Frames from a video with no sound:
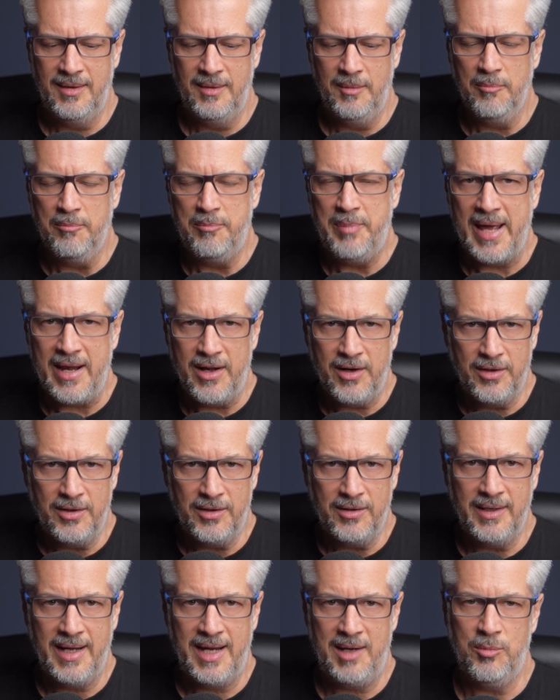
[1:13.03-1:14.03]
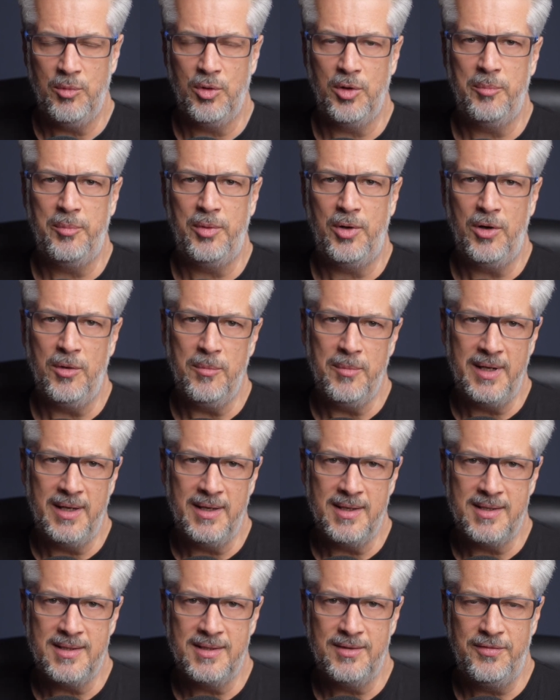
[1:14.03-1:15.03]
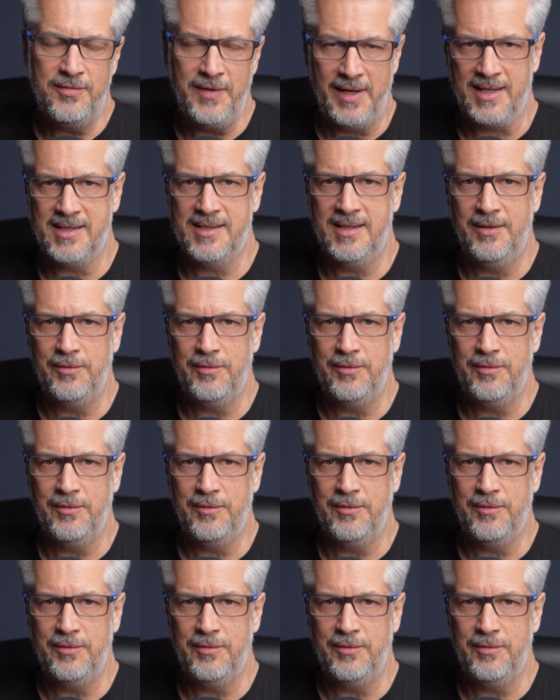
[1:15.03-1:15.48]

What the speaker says: better, a more permanent fix.